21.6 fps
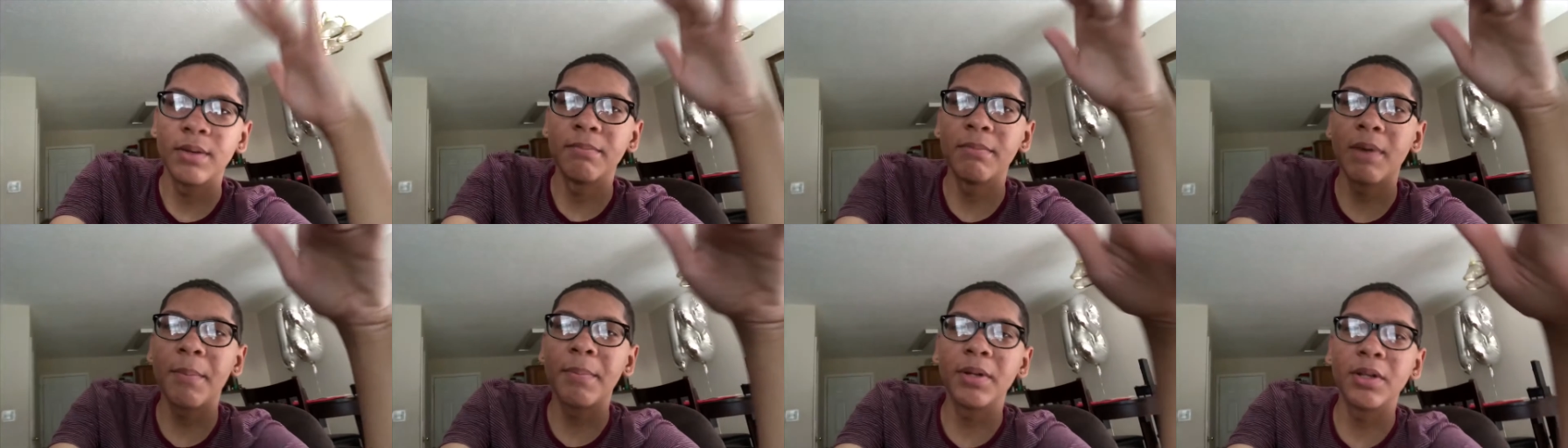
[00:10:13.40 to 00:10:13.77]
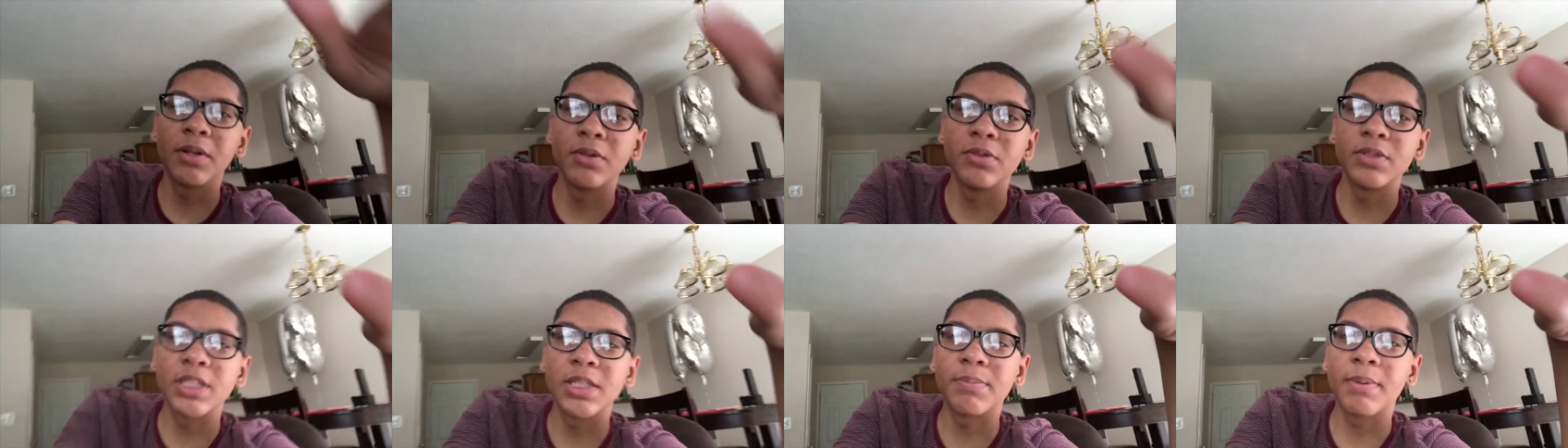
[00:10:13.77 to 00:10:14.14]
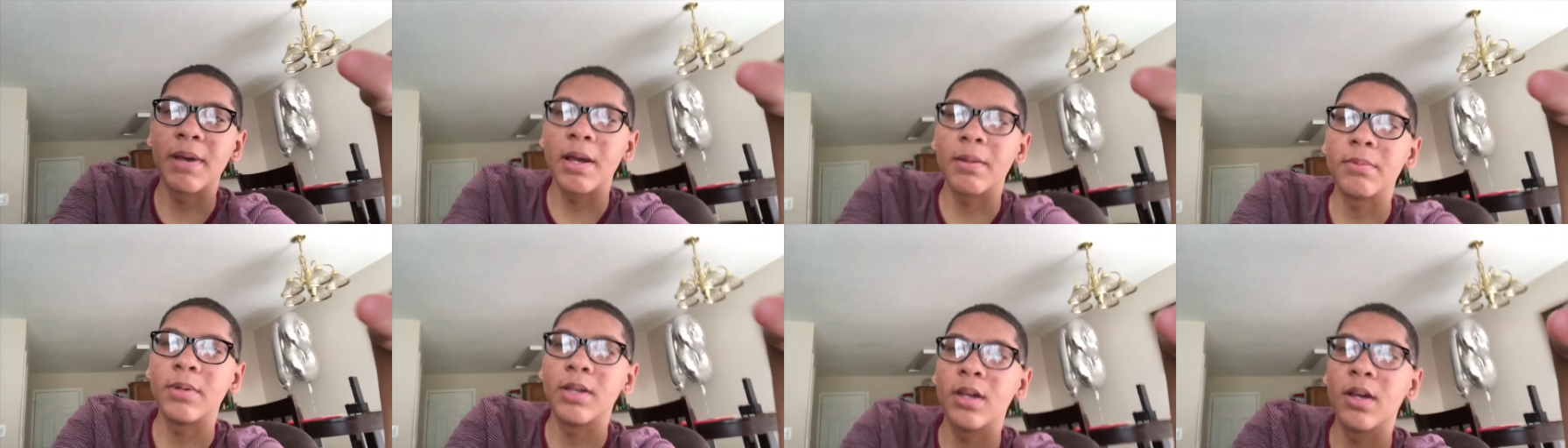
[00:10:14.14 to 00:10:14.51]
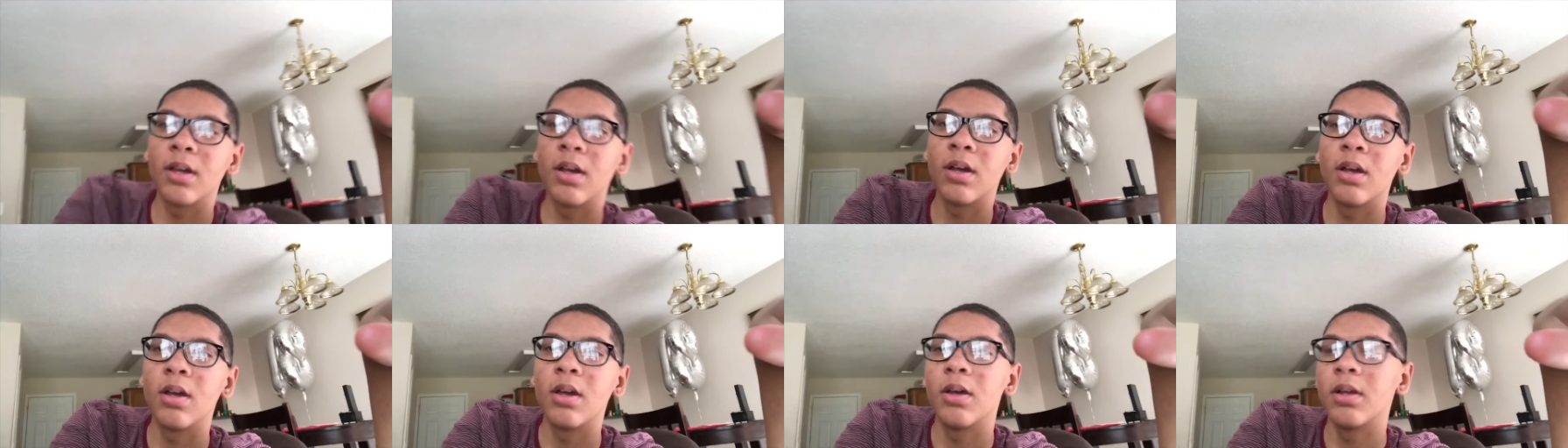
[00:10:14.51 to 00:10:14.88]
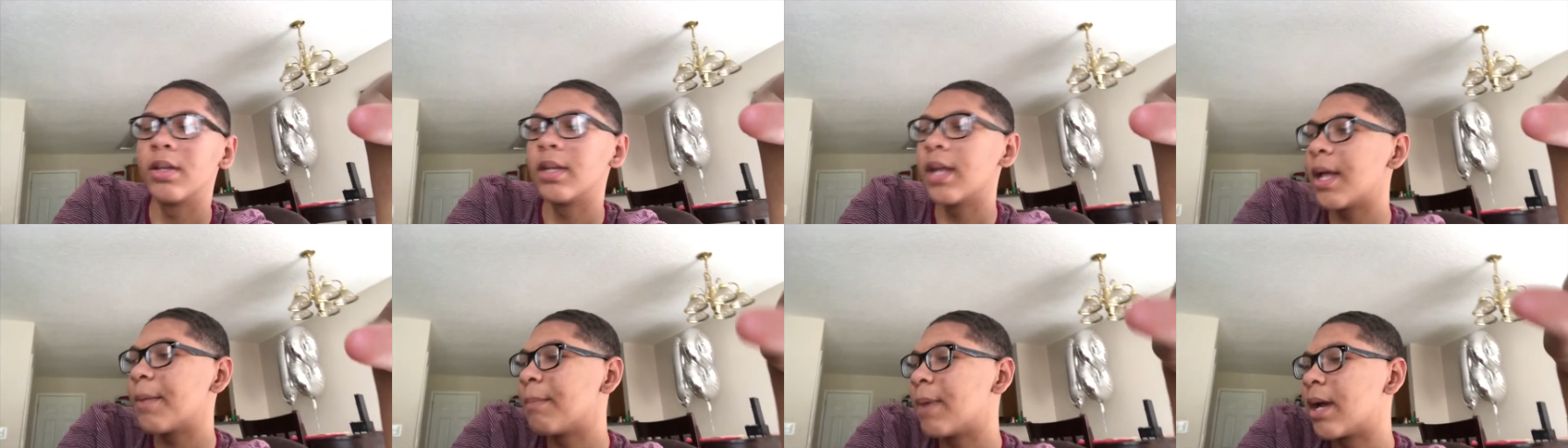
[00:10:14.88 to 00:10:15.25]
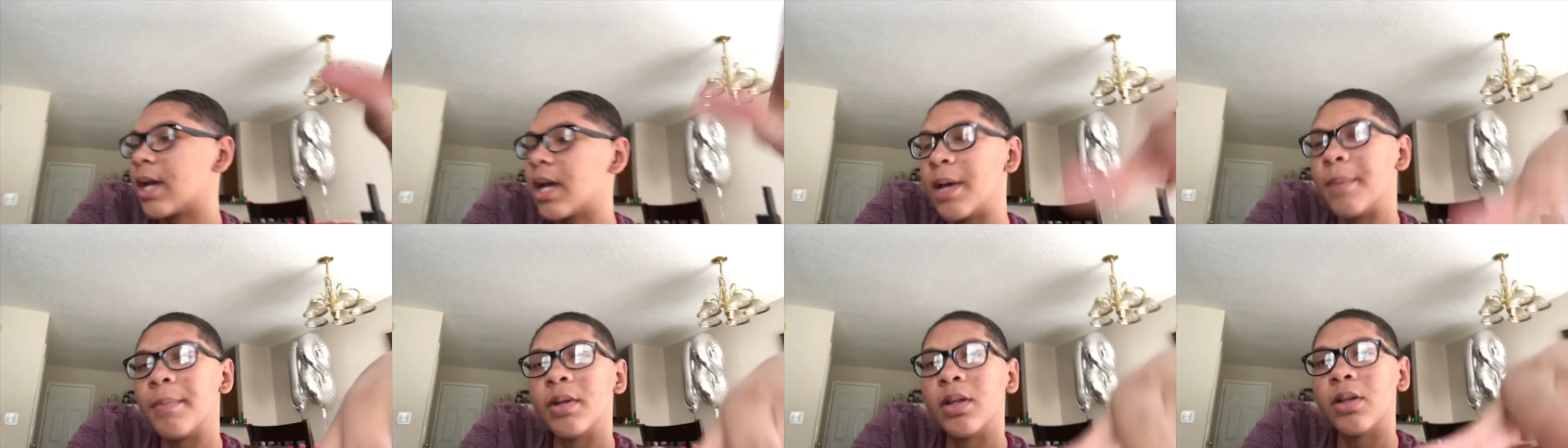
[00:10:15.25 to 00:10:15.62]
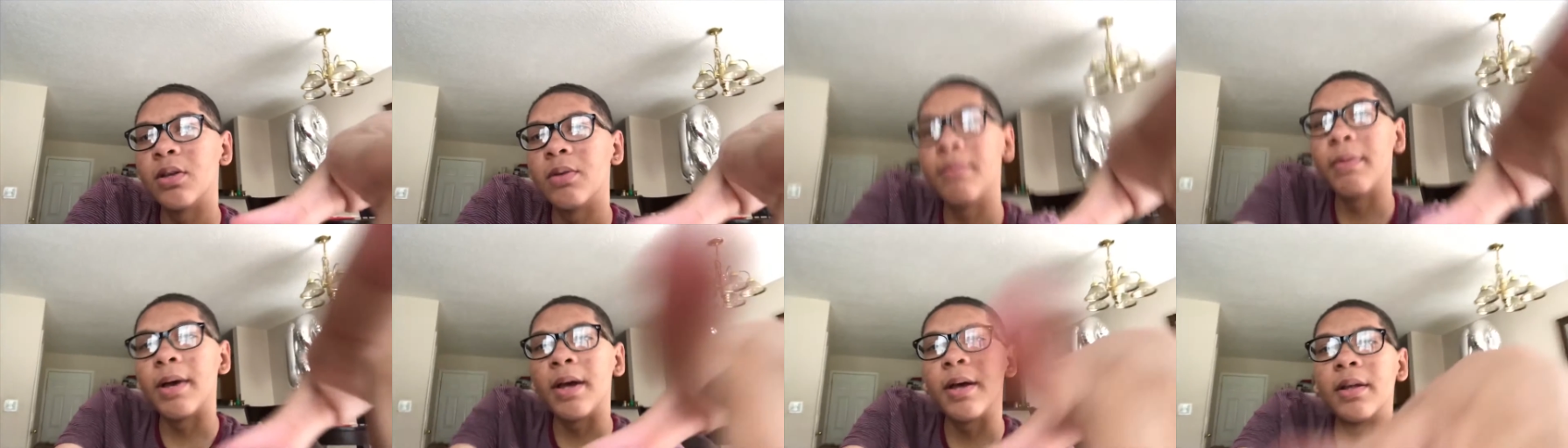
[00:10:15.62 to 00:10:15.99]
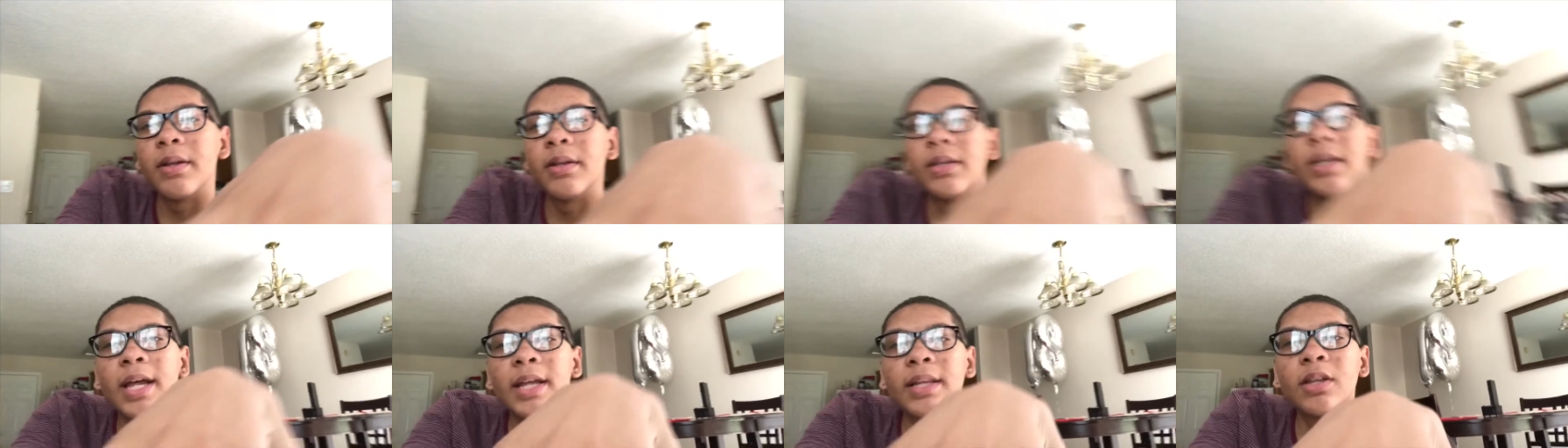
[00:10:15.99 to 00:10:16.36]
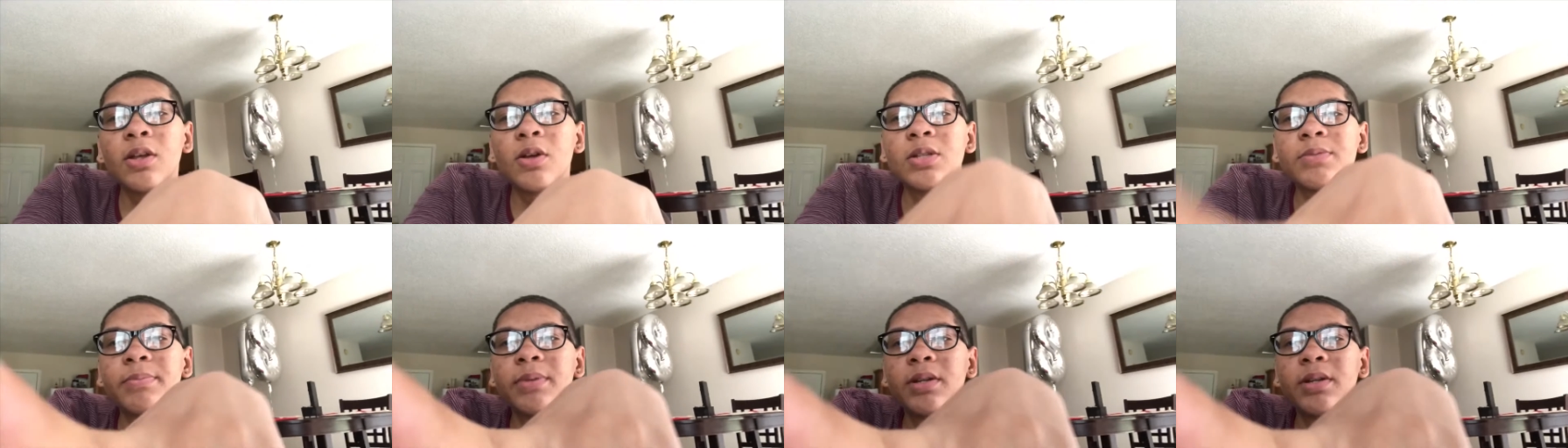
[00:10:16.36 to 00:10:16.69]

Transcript: My balloon just popped, y'all. Not my gut balloon, not those